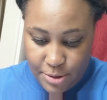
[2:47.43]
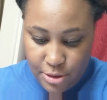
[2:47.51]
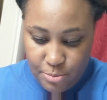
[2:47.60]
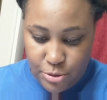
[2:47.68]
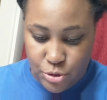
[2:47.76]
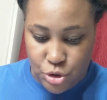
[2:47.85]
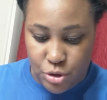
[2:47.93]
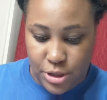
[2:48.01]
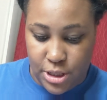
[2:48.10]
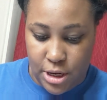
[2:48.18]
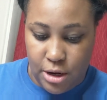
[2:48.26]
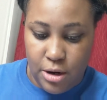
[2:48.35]
I put the booster
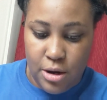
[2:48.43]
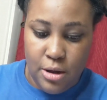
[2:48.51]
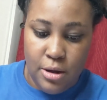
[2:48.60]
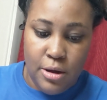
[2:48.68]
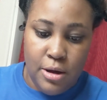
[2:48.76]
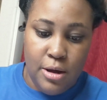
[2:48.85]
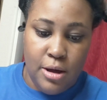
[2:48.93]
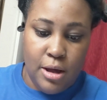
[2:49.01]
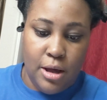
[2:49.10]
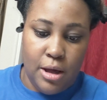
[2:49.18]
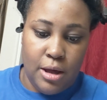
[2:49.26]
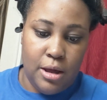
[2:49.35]
in there
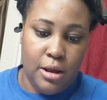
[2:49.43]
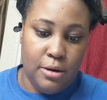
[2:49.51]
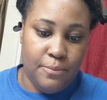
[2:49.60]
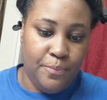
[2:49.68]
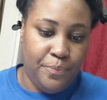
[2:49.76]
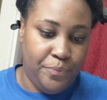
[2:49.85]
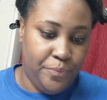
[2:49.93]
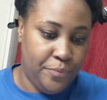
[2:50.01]
and